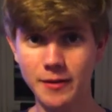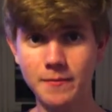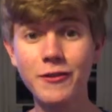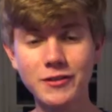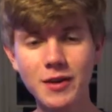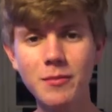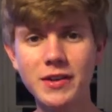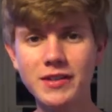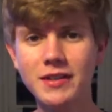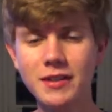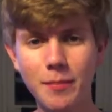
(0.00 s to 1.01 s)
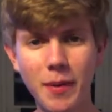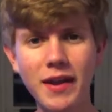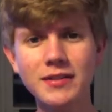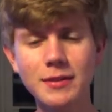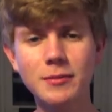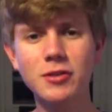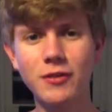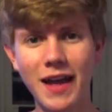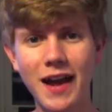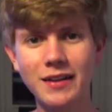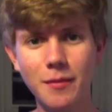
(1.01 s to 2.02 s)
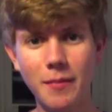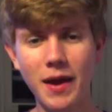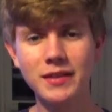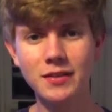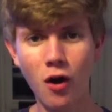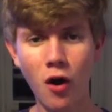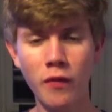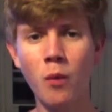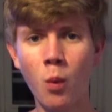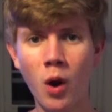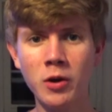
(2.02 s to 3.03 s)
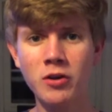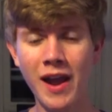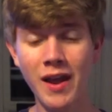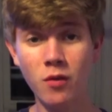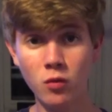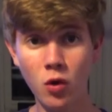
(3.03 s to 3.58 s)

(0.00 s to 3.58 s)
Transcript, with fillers: For some reason, the paint seems to react the best on the water and